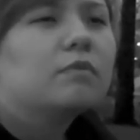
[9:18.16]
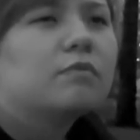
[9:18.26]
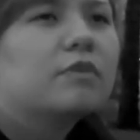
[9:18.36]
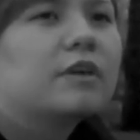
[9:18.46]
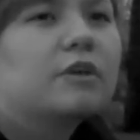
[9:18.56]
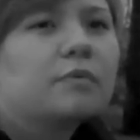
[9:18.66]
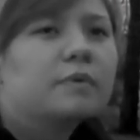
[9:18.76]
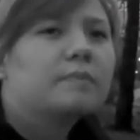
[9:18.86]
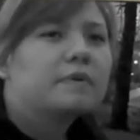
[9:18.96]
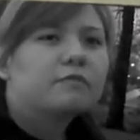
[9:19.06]
think you
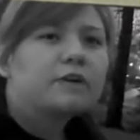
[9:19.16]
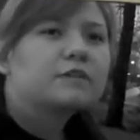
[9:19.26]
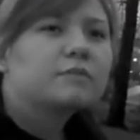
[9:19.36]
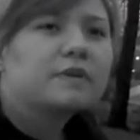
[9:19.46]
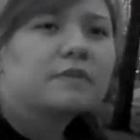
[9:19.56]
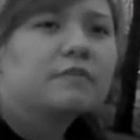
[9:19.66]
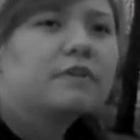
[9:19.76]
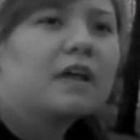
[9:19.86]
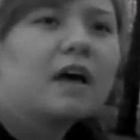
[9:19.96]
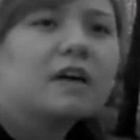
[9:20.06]
wouldn't be friends with, you
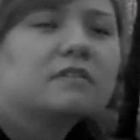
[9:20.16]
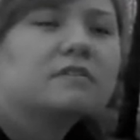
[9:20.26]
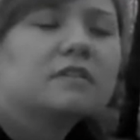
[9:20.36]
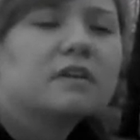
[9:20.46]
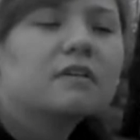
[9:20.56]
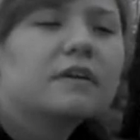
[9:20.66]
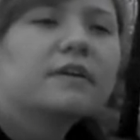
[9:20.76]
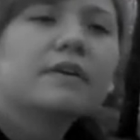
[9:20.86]
realize, like